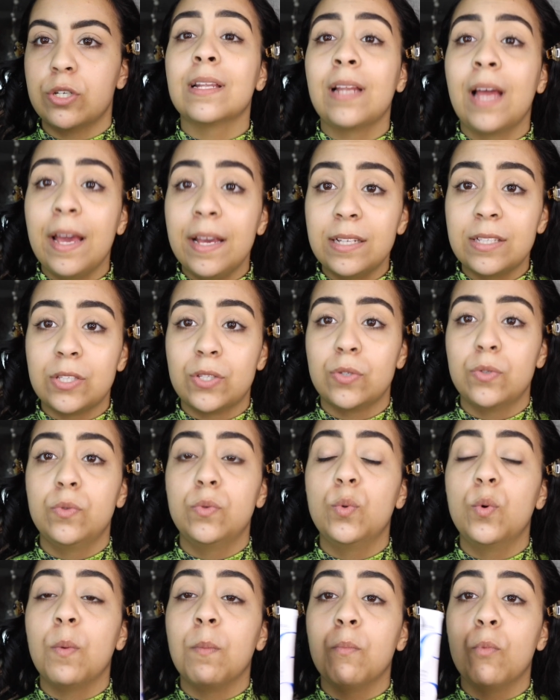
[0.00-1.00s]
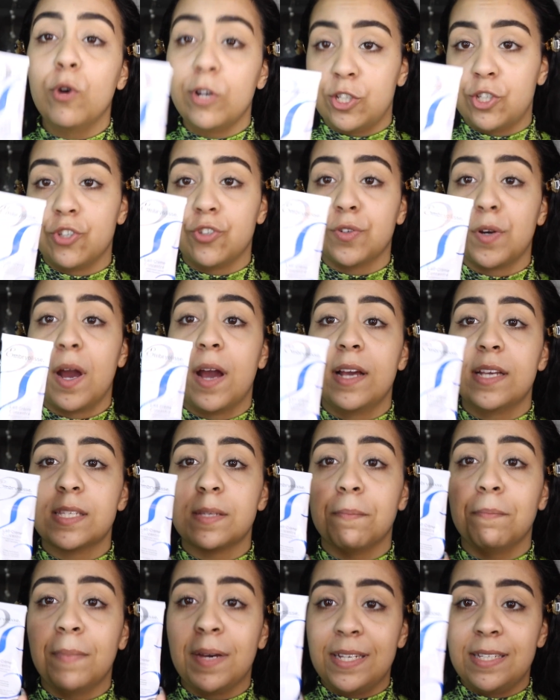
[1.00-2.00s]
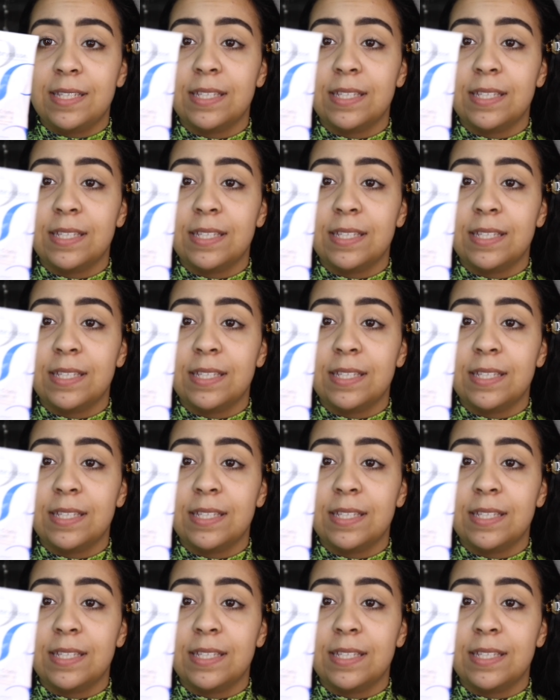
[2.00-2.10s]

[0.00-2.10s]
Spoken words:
I like to moisturize my